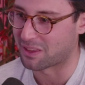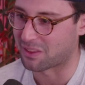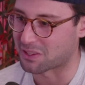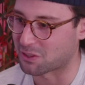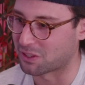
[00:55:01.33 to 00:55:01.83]
what I
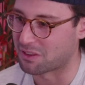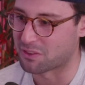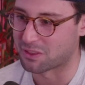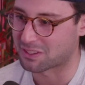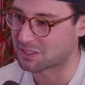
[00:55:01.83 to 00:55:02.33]
mean? Like
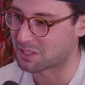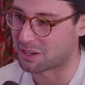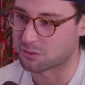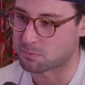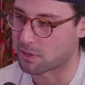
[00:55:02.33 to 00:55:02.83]
leaving the
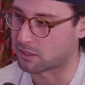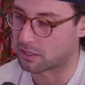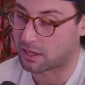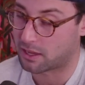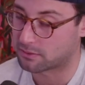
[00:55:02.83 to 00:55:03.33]
casino and just being
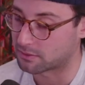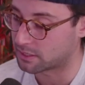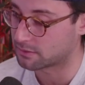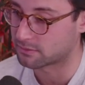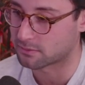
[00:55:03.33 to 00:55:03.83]
like,
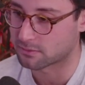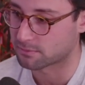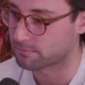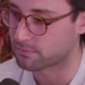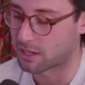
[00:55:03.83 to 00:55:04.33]
well,
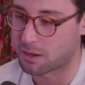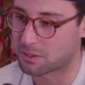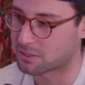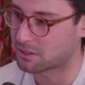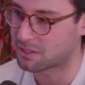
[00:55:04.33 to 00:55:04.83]
today
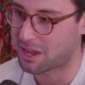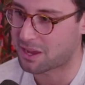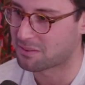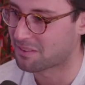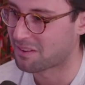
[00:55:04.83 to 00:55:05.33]
wasn't the
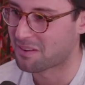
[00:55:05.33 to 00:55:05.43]
day.